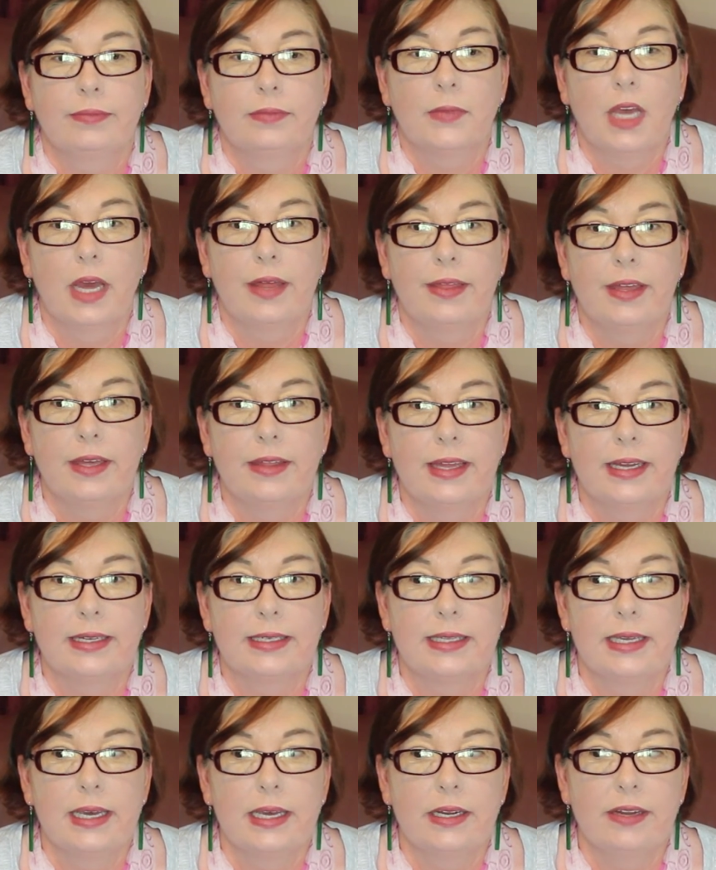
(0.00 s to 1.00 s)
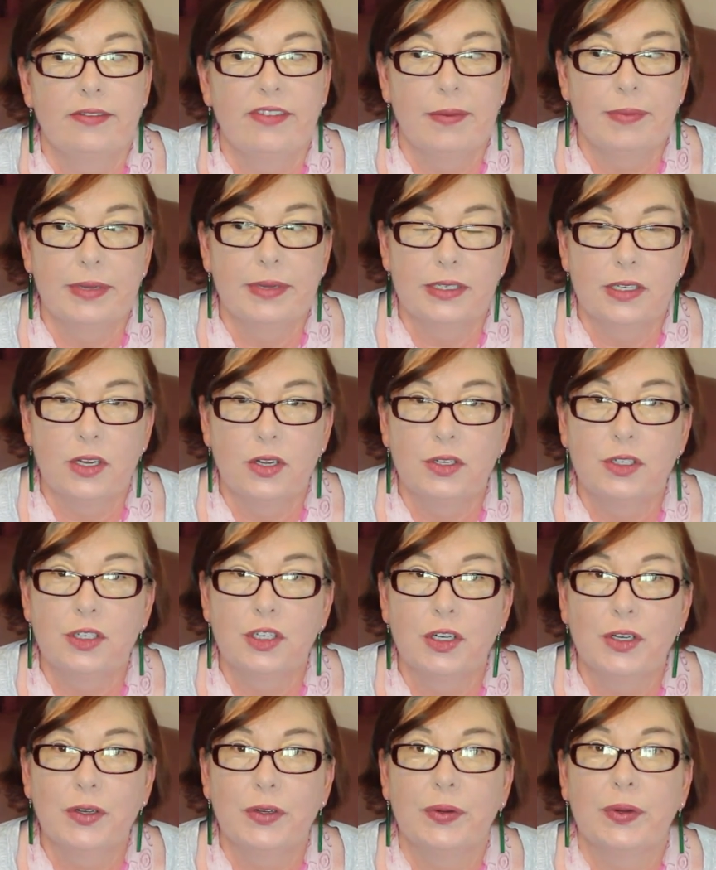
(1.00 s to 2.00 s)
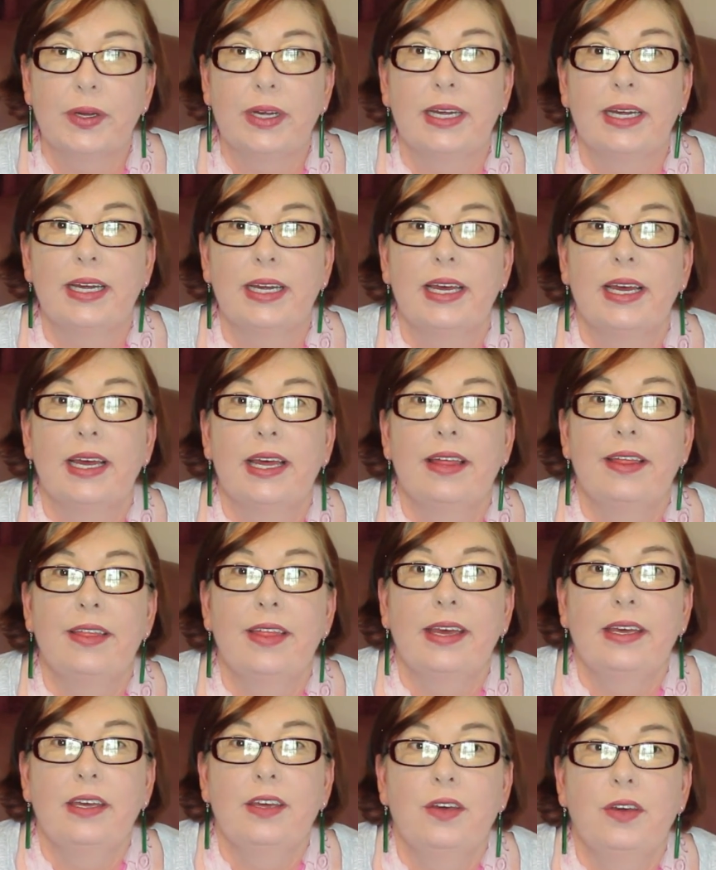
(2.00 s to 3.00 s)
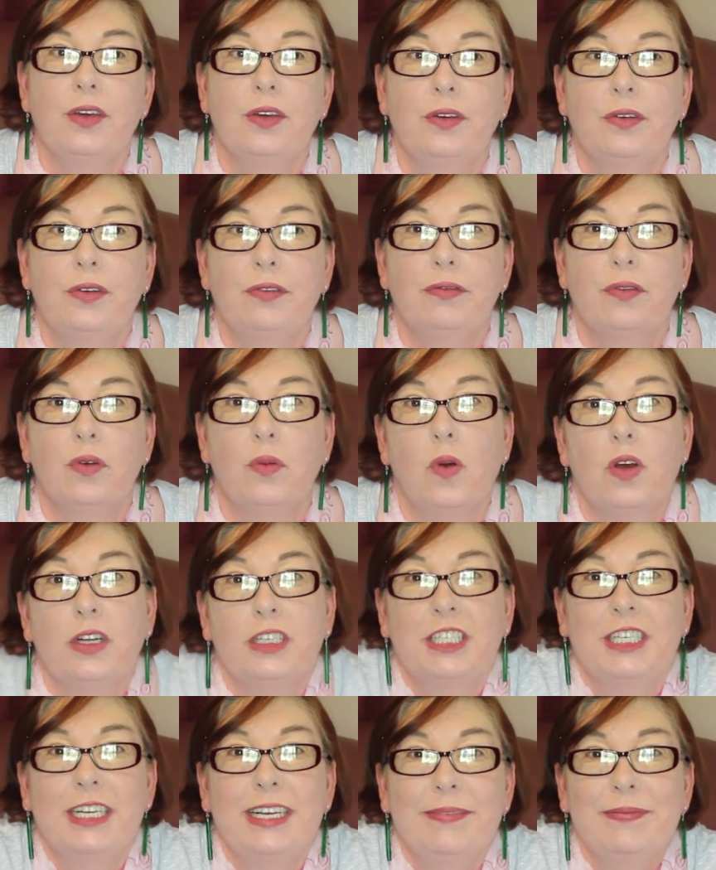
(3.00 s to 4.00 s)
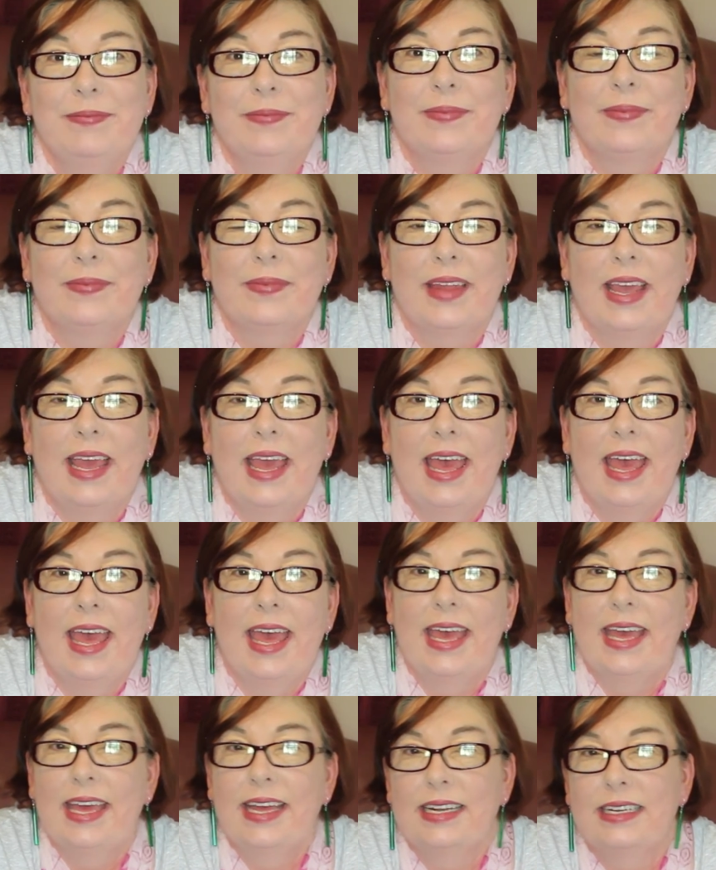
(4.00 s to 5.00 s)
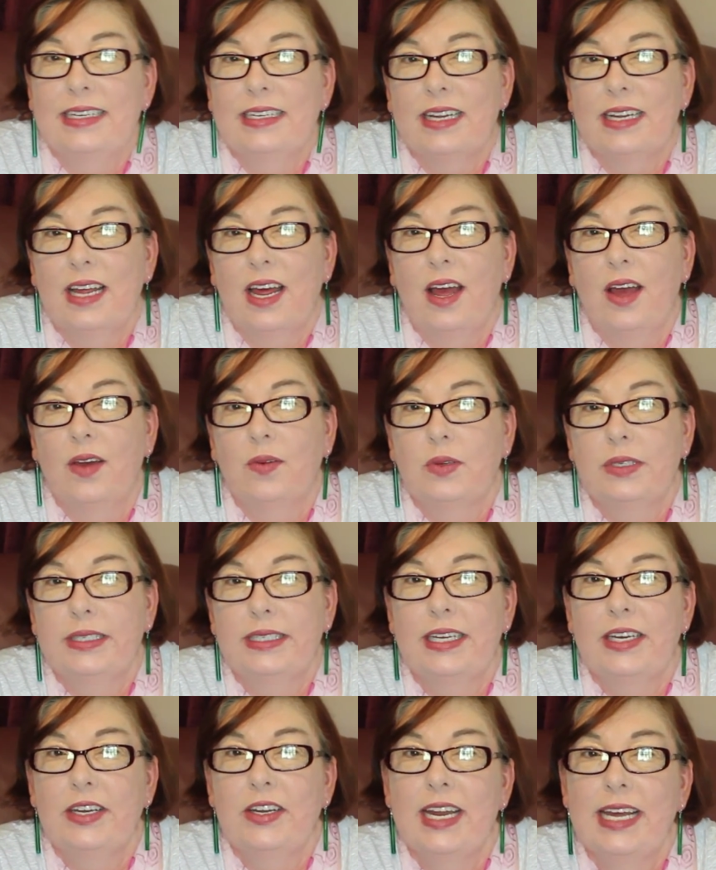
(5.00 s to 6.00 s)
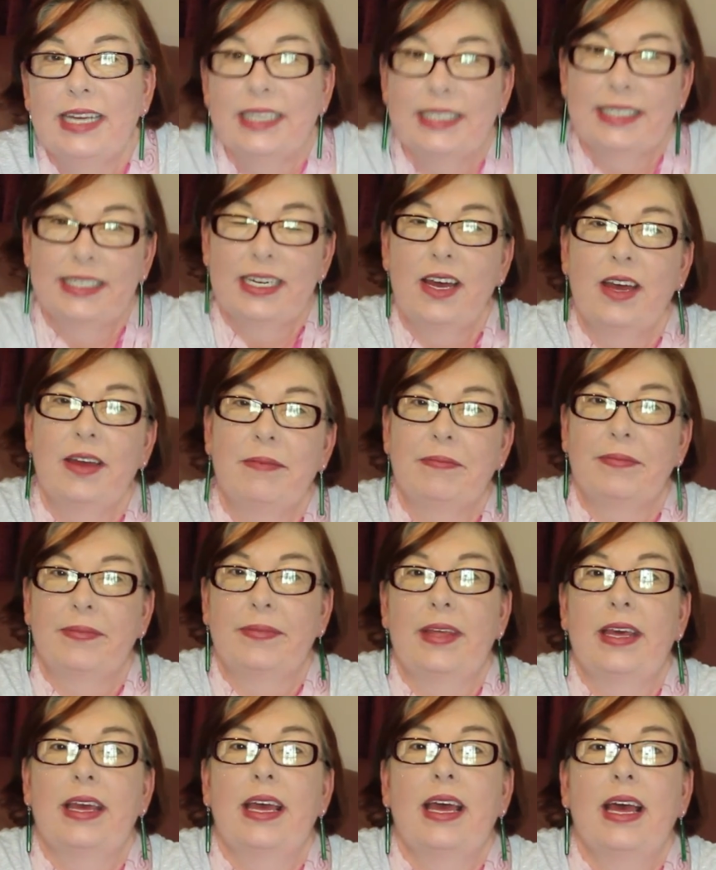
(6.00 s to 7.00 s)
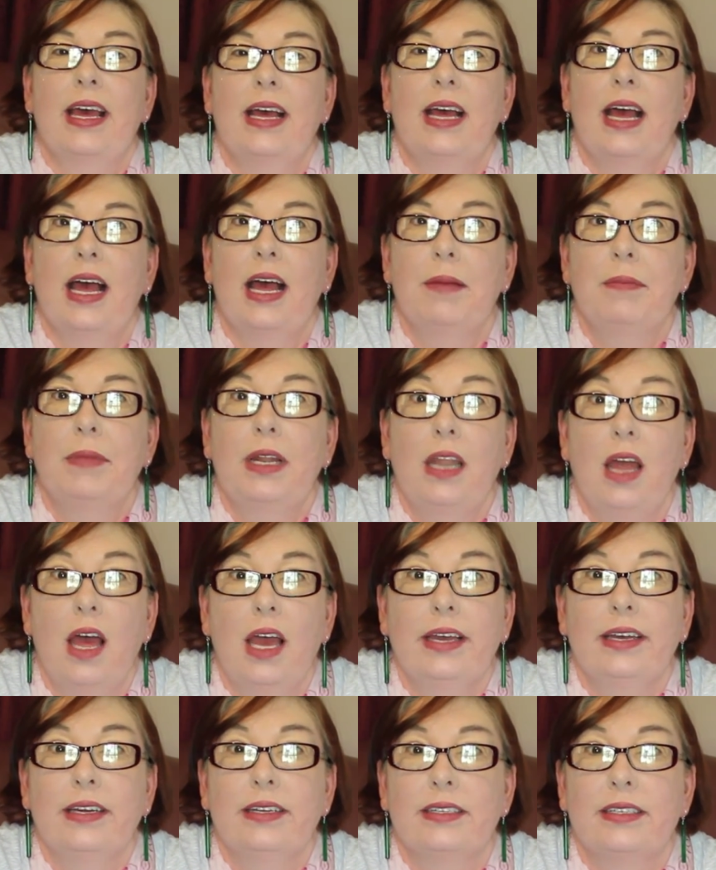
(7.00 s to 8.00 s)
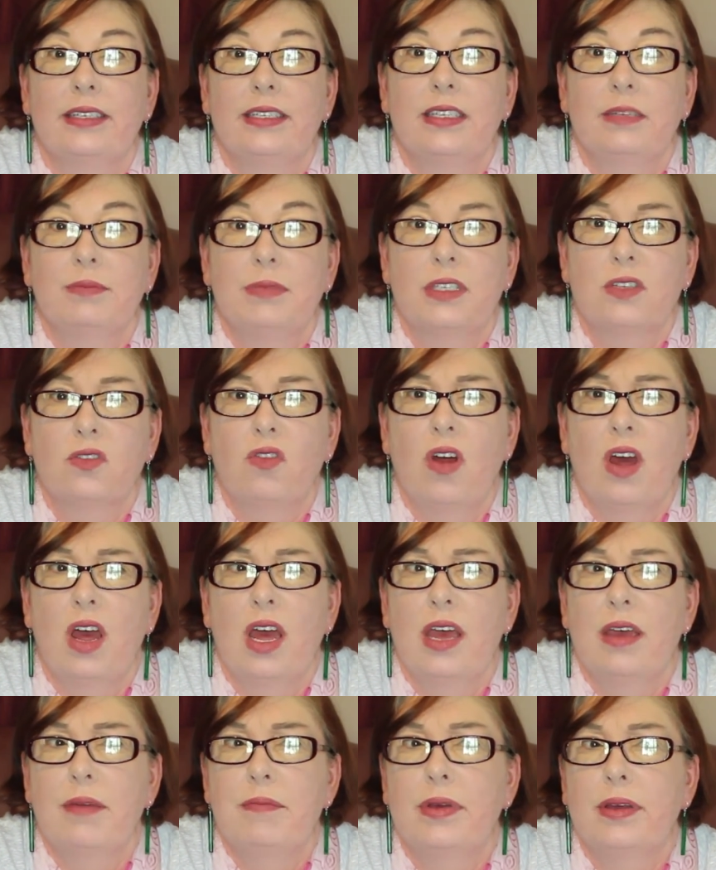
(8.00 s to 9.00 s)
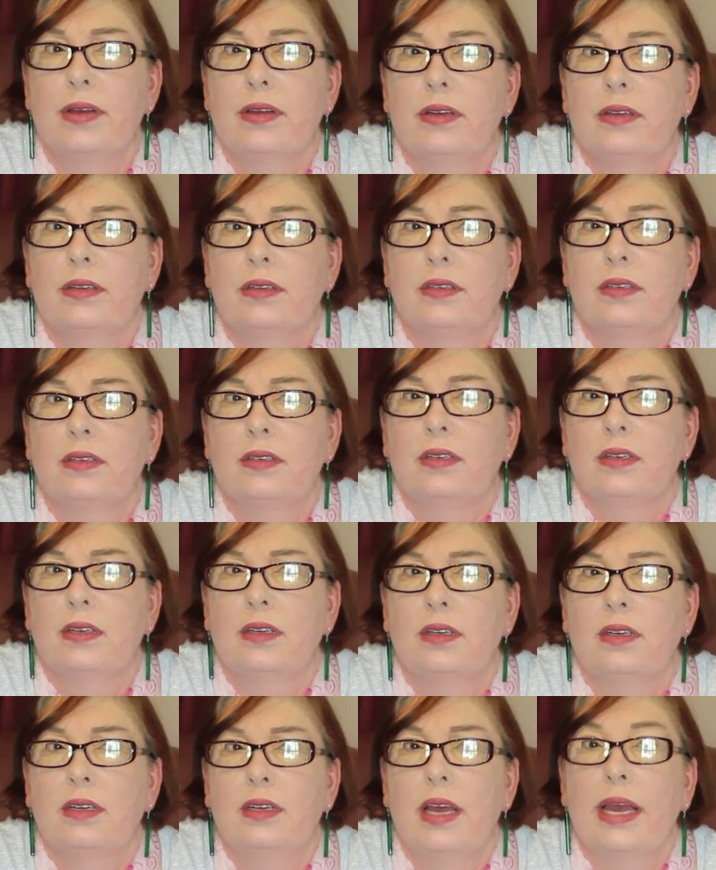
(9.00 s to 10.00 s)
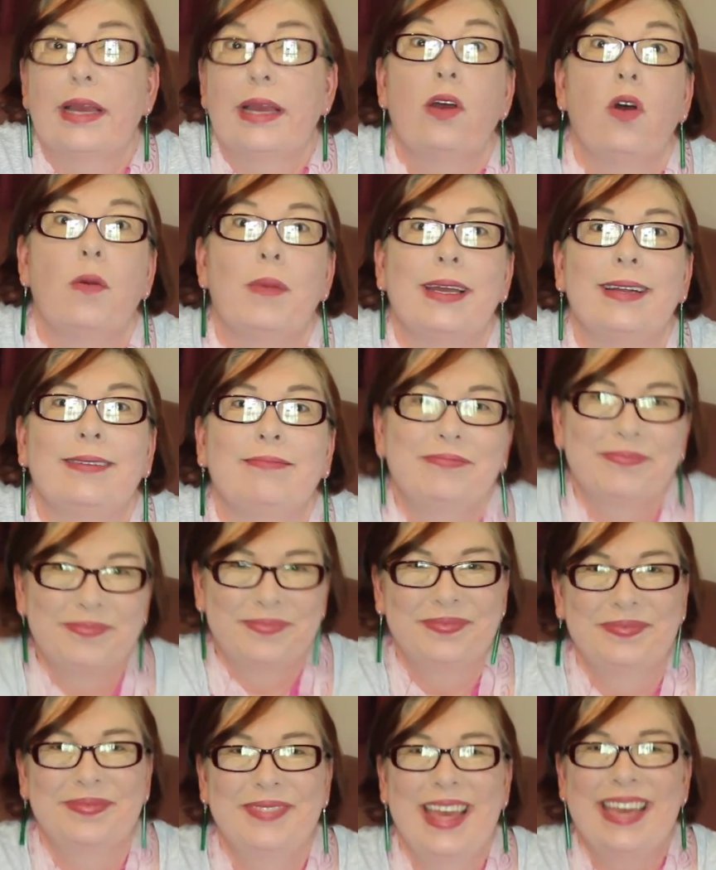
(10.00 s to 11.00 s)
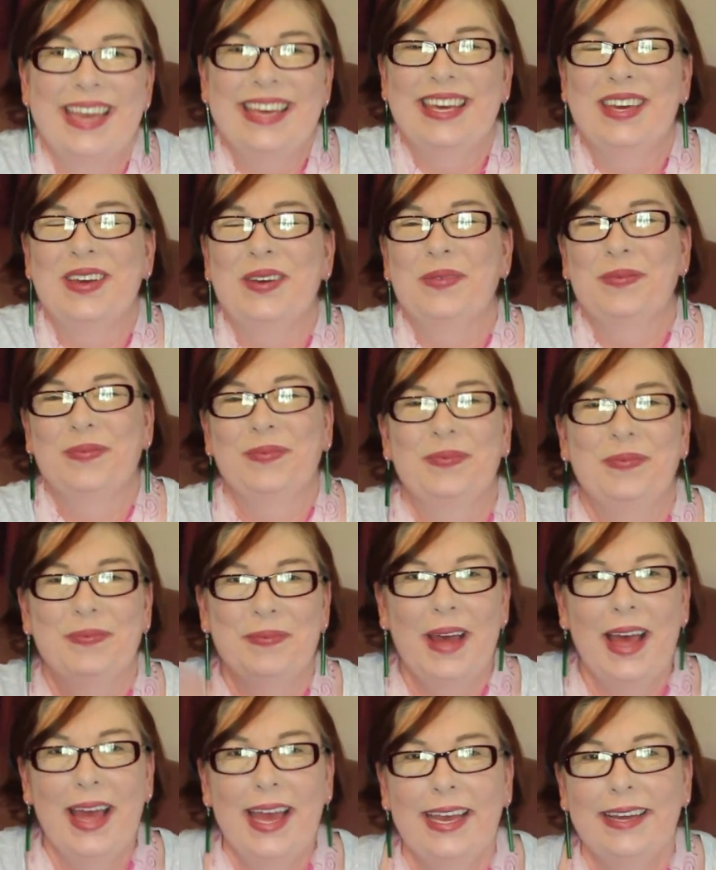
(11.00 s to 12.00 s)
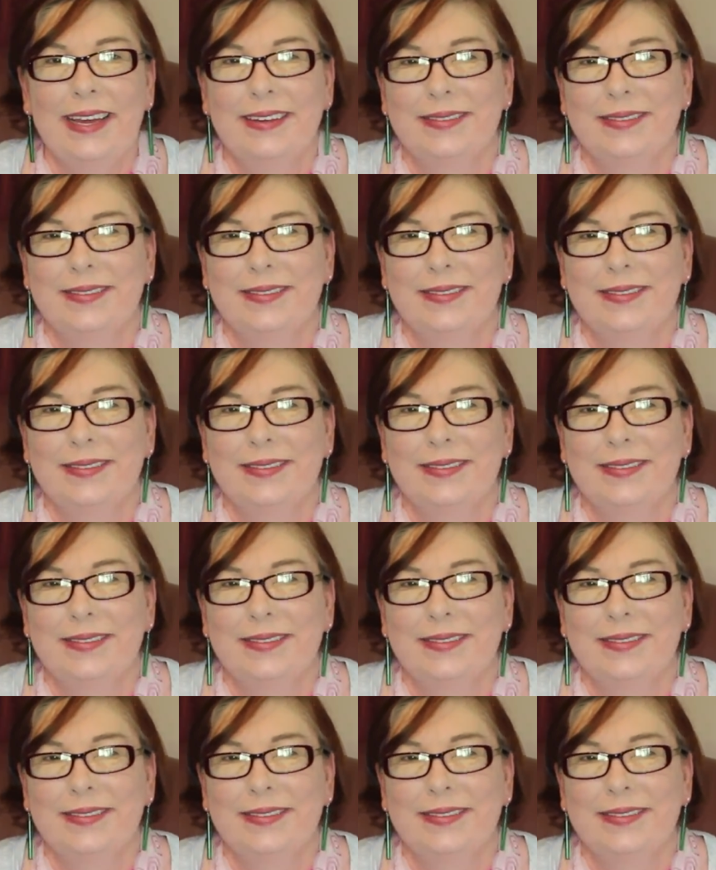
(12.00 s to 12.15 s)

I think that's the end of episode 2. Thank you for watching, and I will see you next time. Like, subscribe and comment. Thank you. Bye.